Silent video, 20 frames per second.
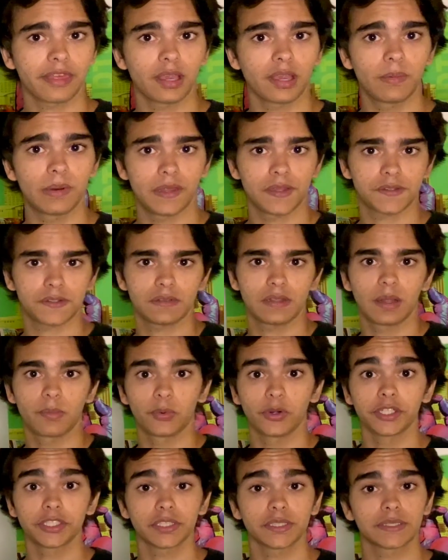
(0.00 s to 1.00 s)
thing about this
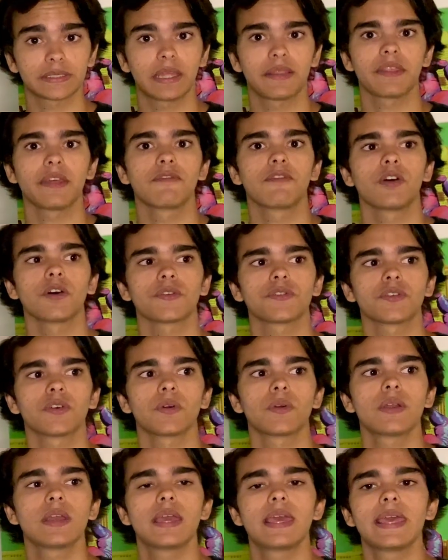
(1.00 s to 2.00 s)
collaboration is that they've
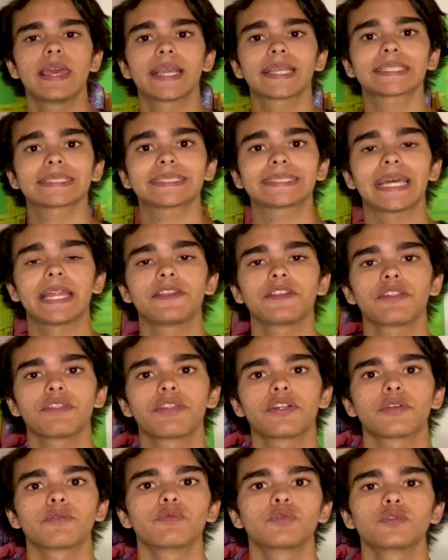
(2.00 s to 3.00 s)
also extended
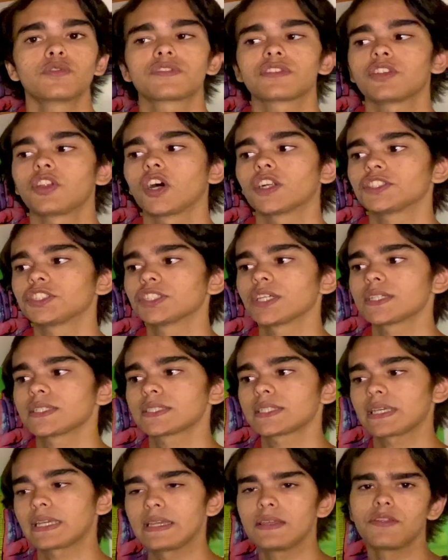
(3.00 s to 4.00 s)
their roots not
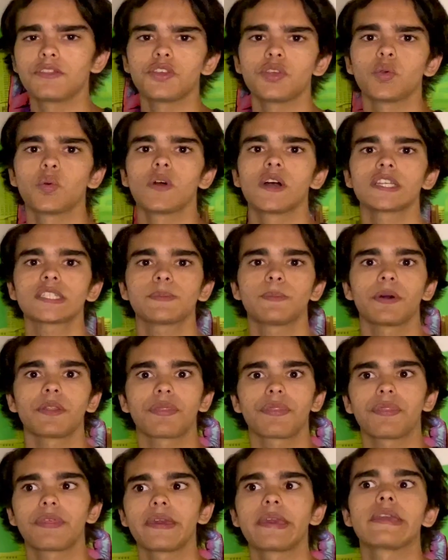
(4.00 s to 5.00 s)
just in the US,
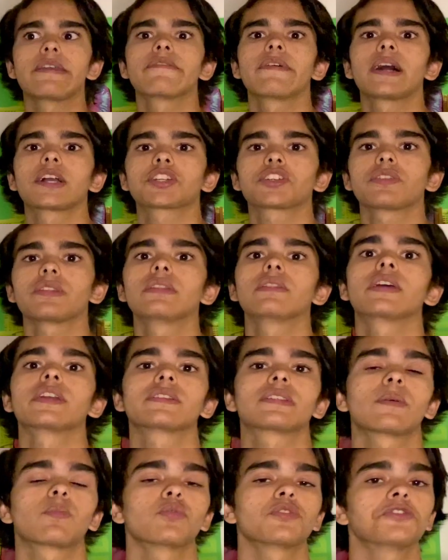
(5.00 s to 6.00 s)
but they've actually
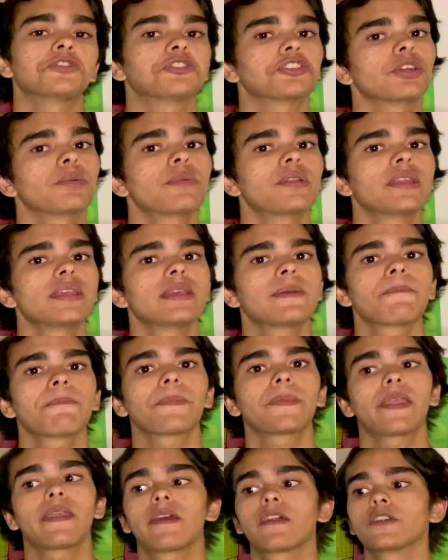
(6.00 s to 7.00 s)
linked up with Germany
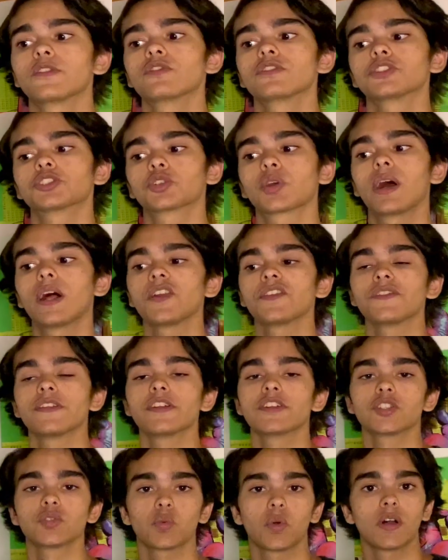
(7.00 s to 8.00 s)
and are doing trials
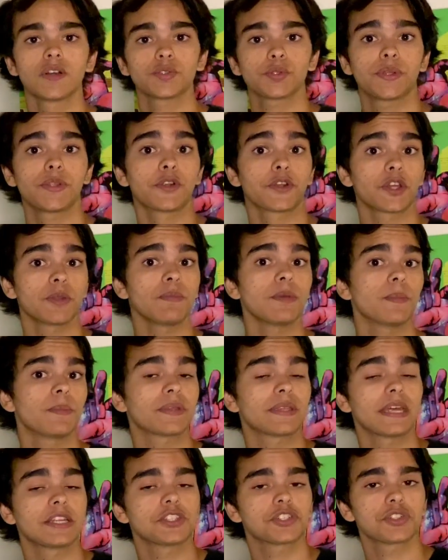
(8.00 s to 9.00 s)
there as well. So there could be
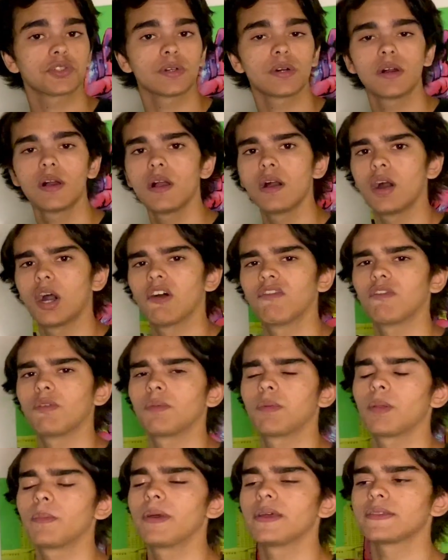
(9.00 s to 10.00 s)
potential of
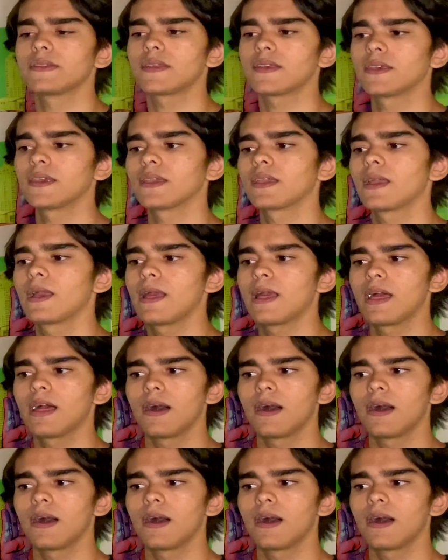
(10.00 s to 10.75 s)
implementing